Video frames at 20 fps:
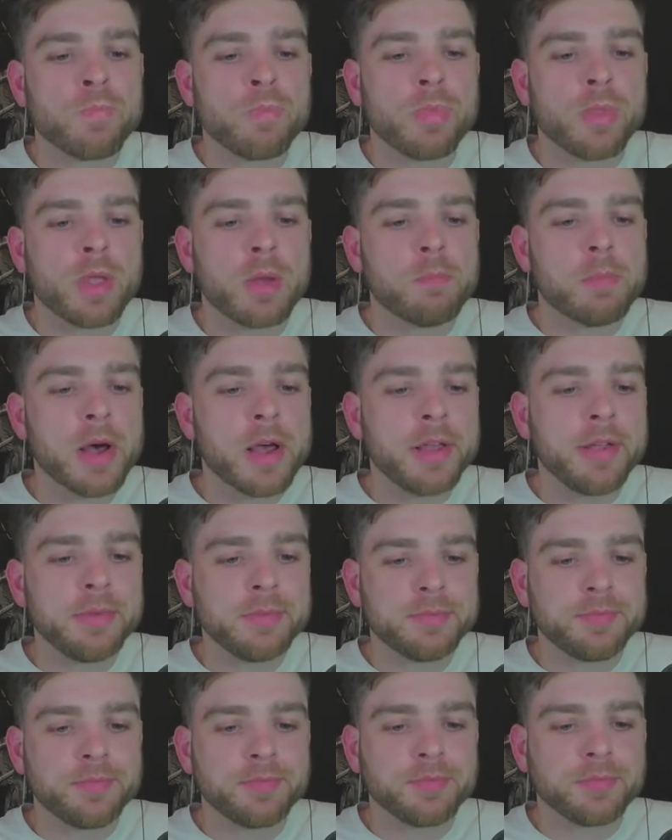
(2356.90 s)
Bye.
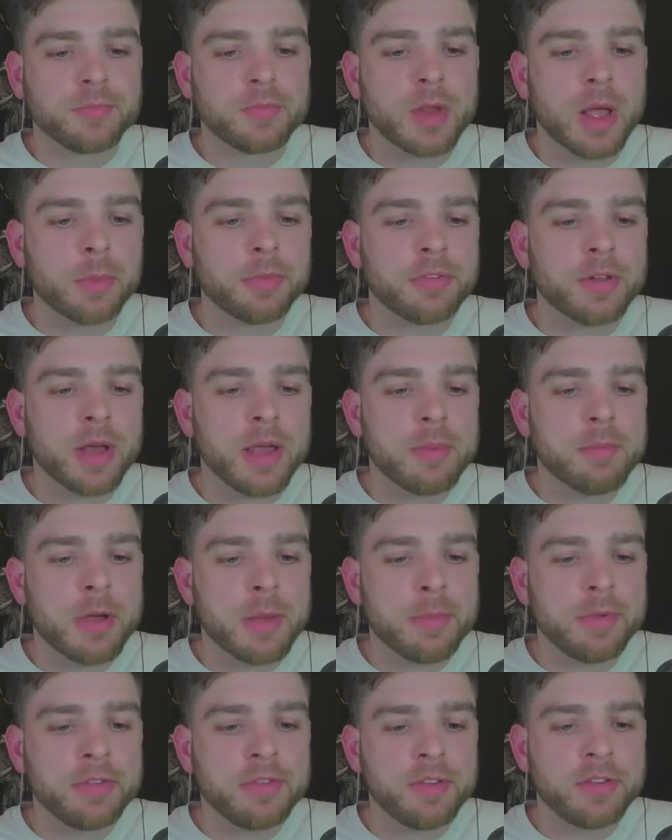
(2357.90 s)
I'm starting my
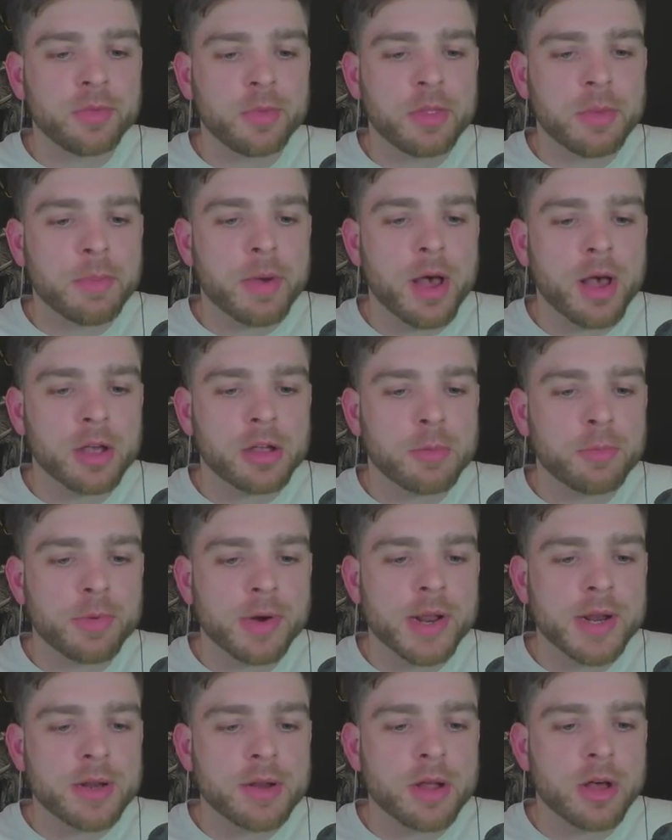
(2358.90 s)
business with a Parker
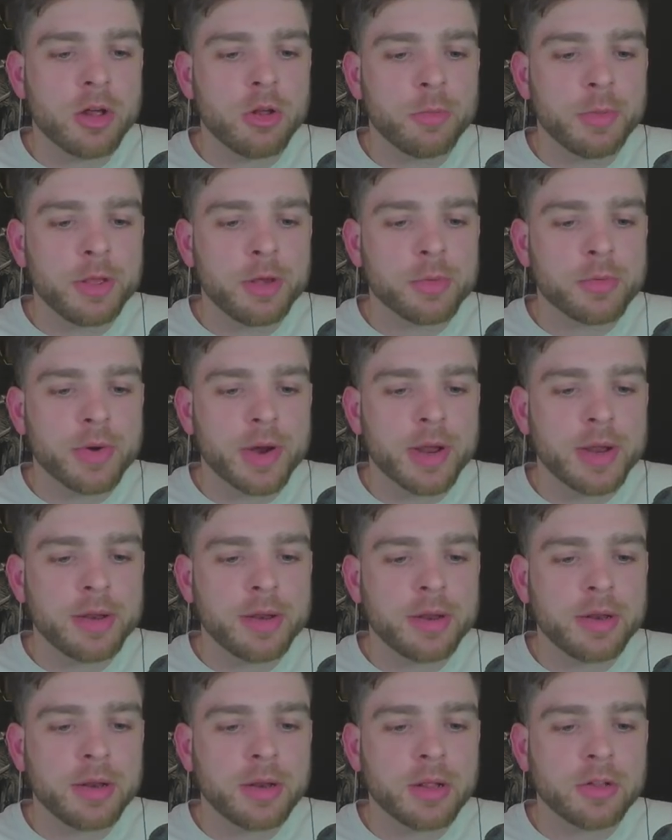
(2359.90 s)
brand. I'll be
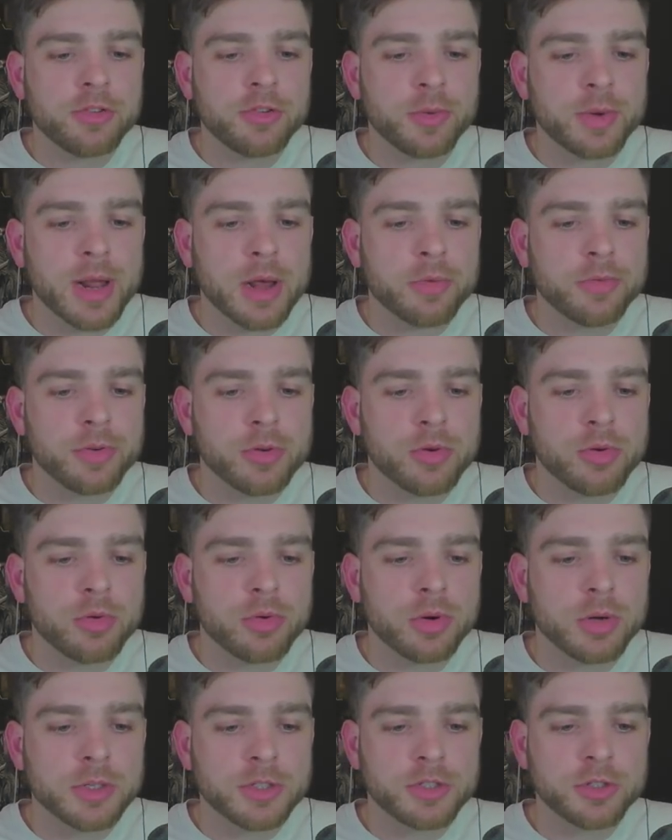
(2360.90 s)
upgrading to an Alpha
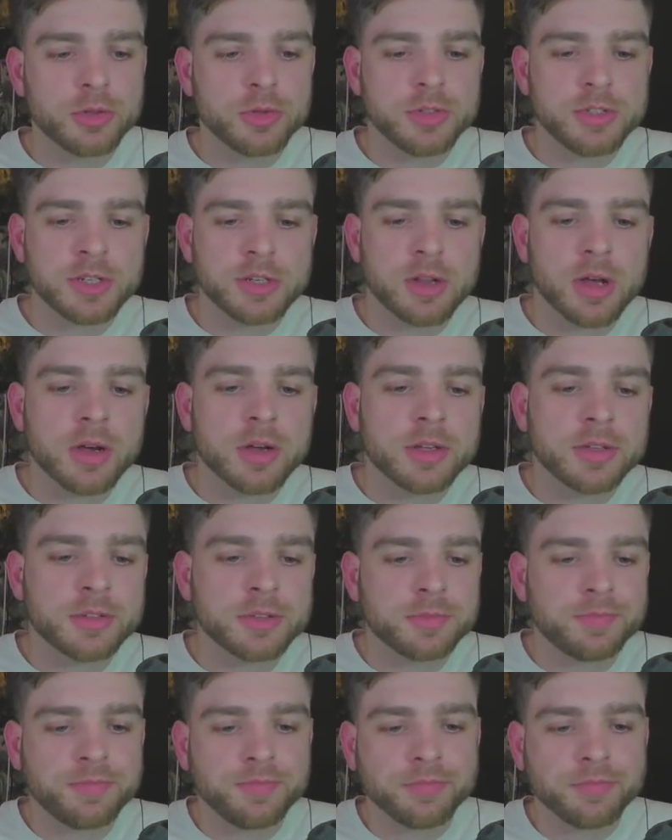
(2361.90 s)
Core as soon as it dies.